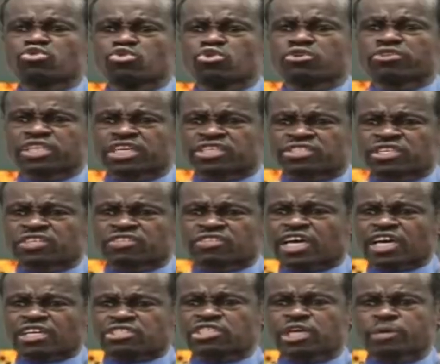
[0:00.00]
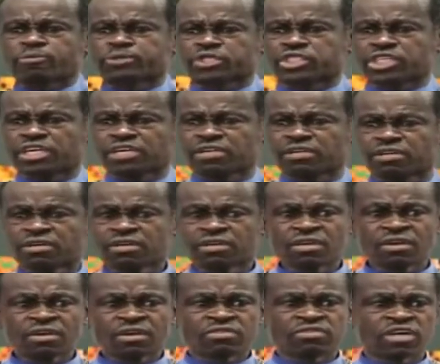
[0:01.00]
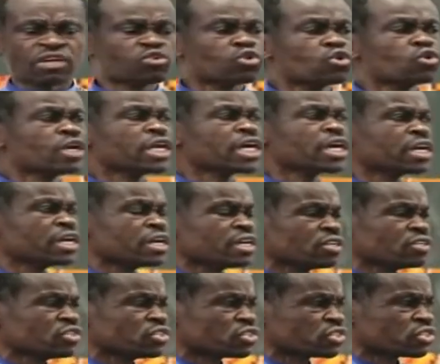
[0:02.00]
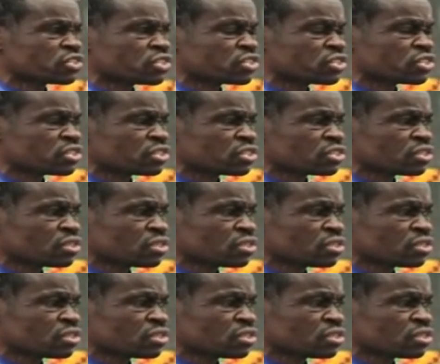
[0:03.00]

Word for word: rule. This is the exception. The rule is